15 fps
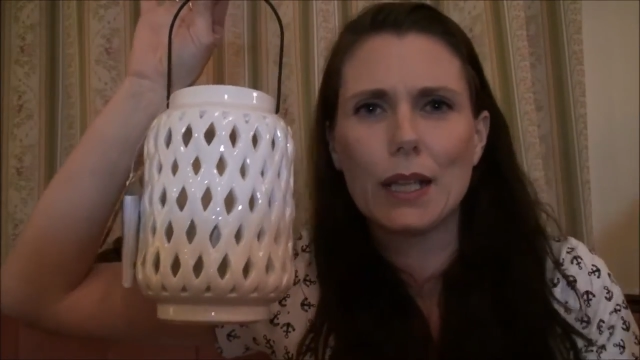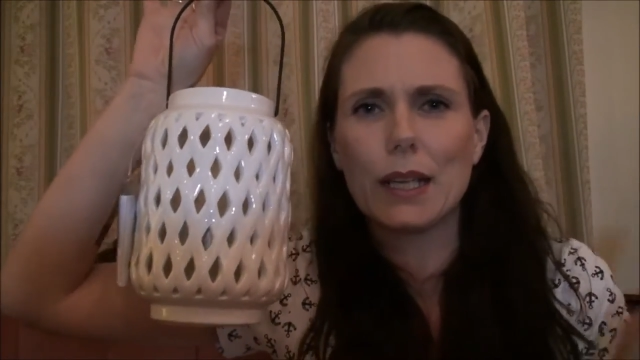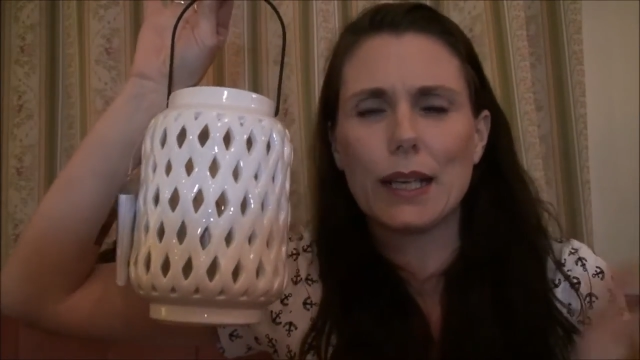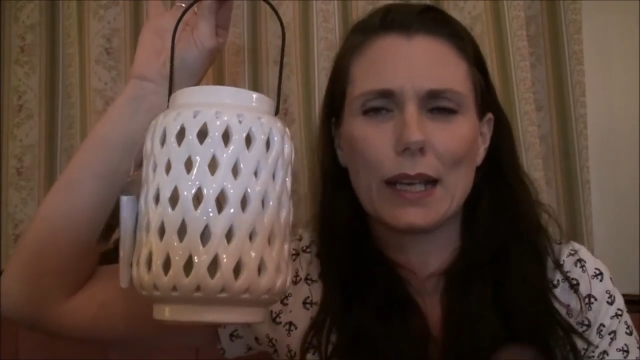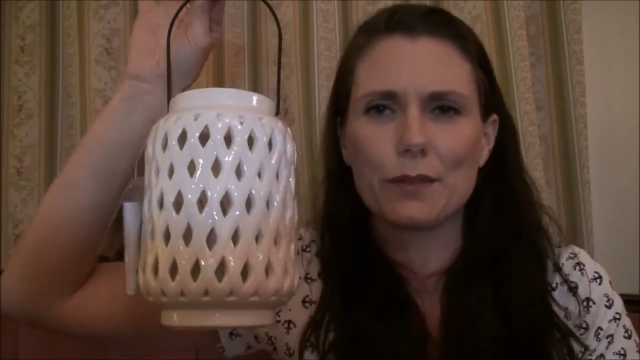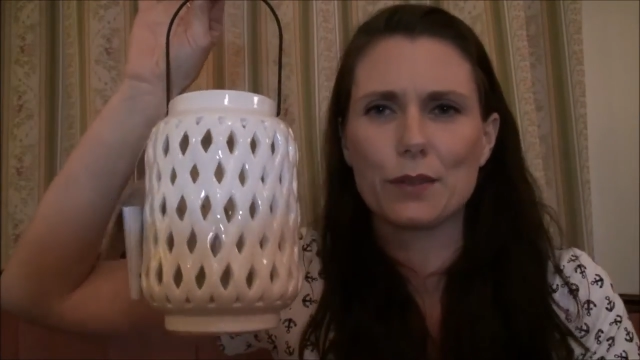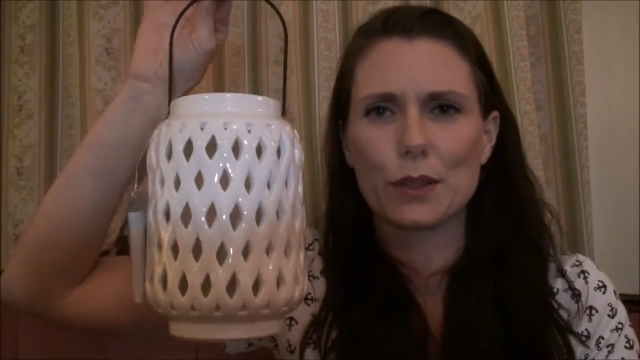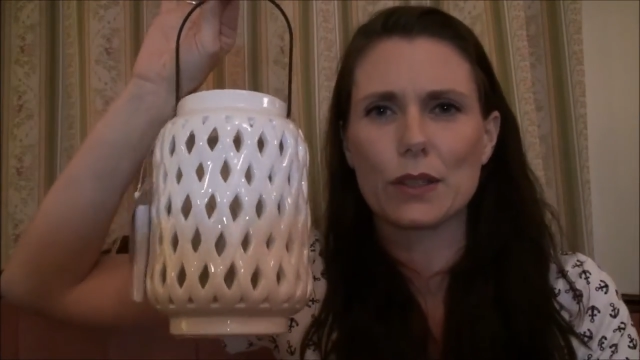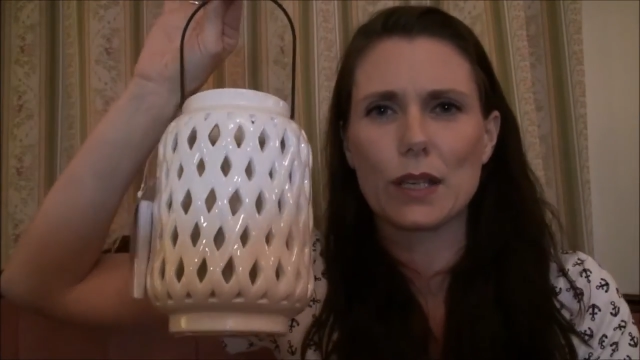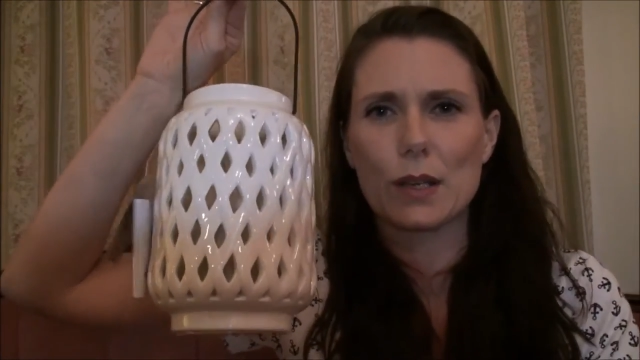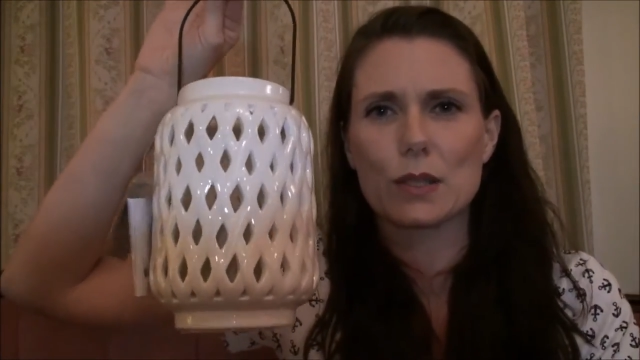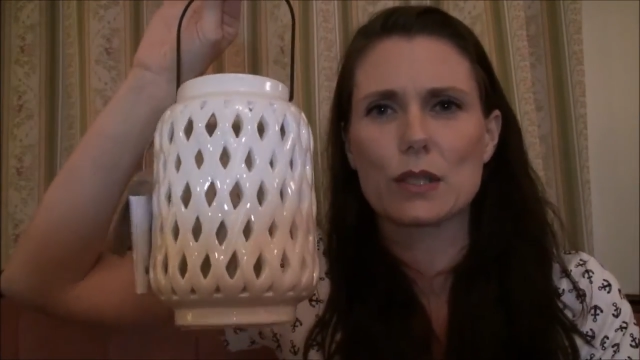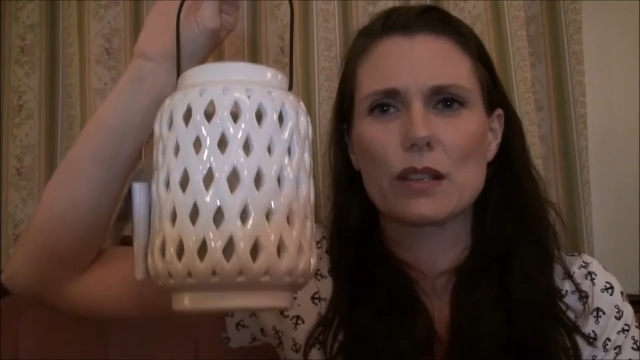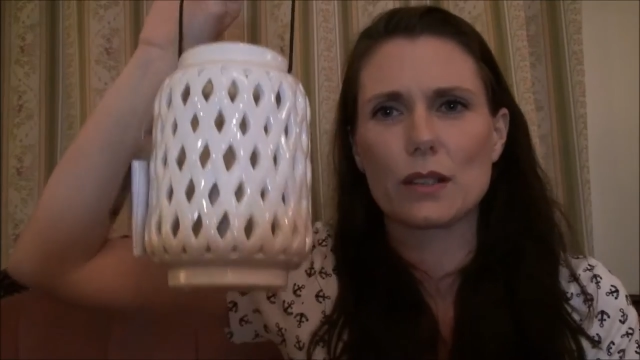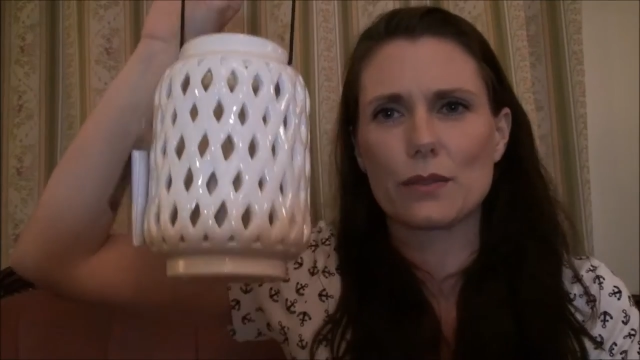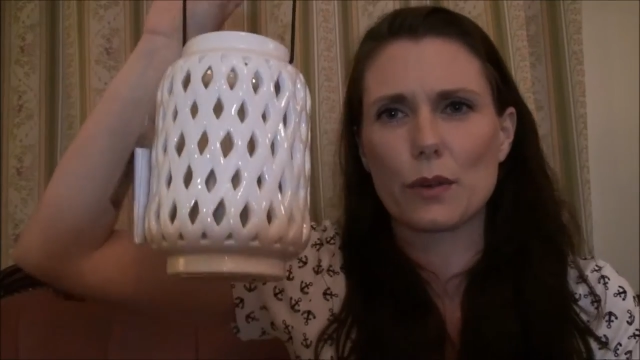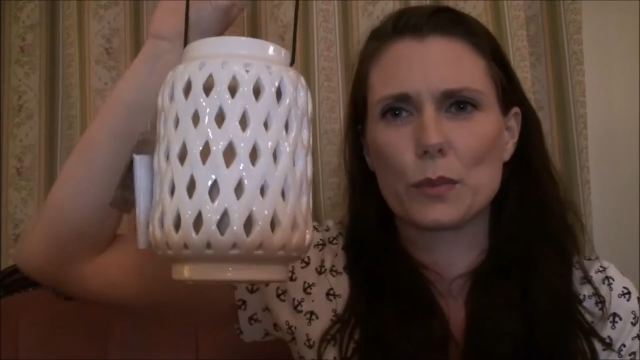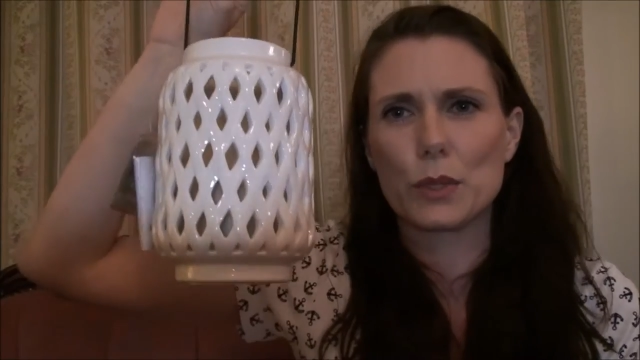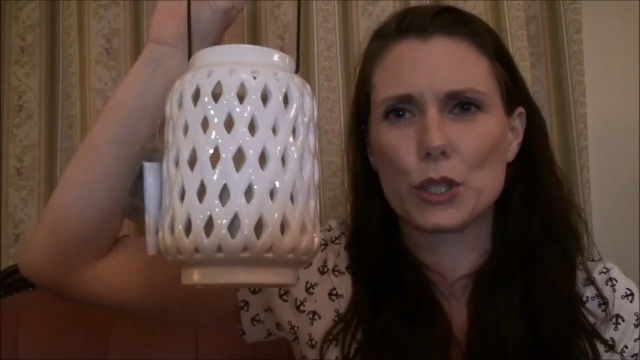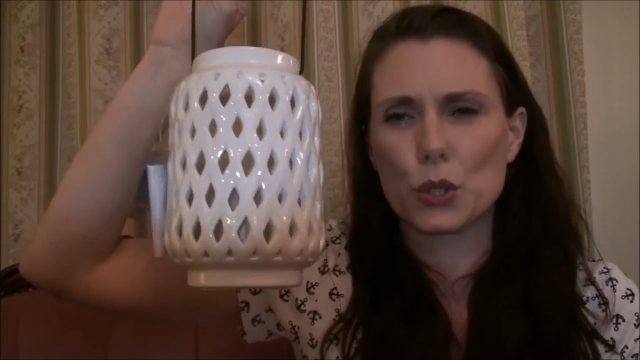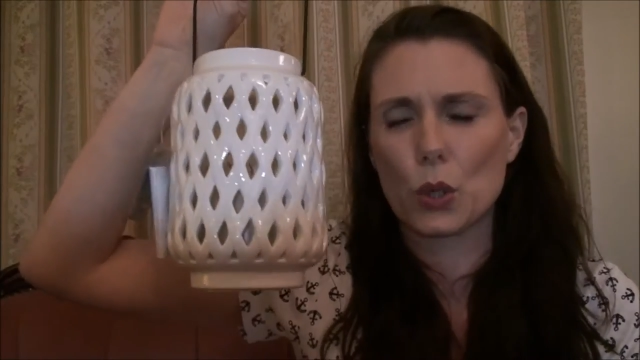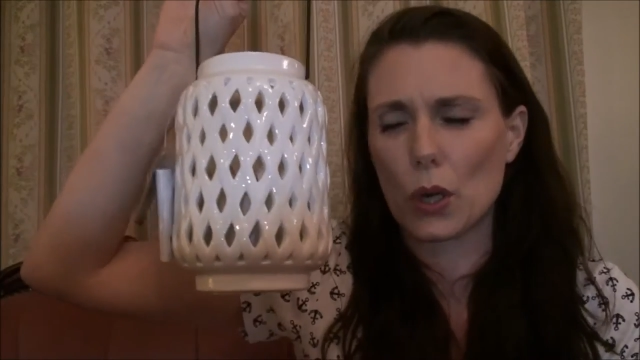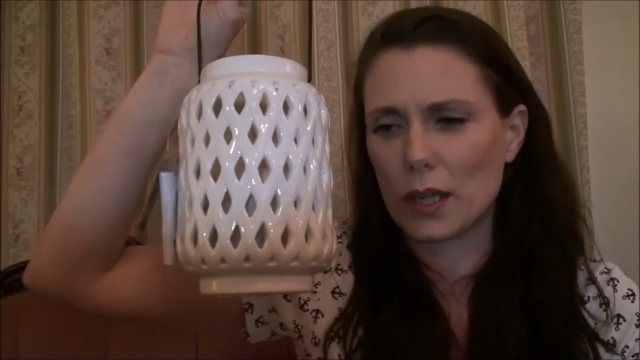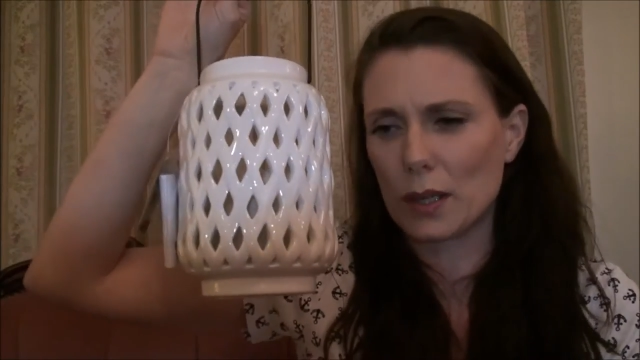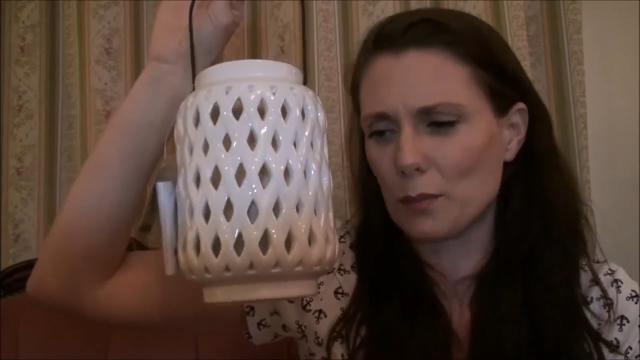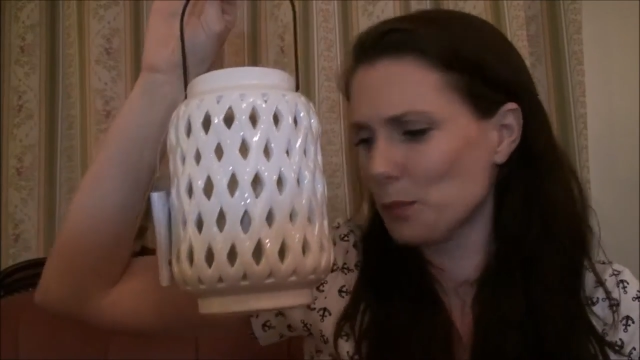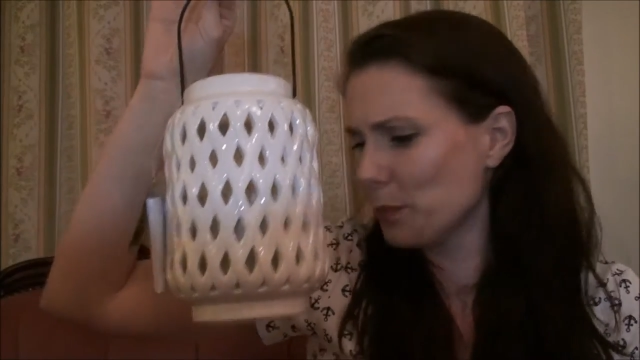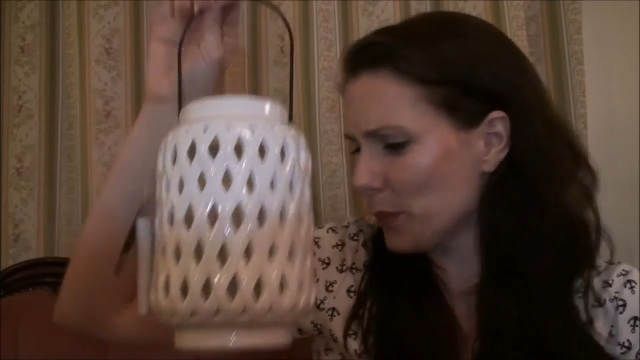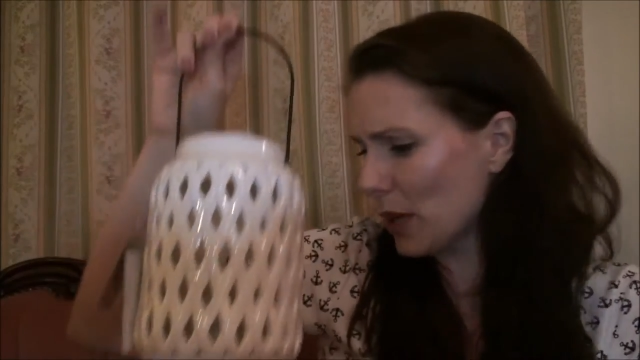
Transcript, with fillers: like everything else it'll have a wee shot in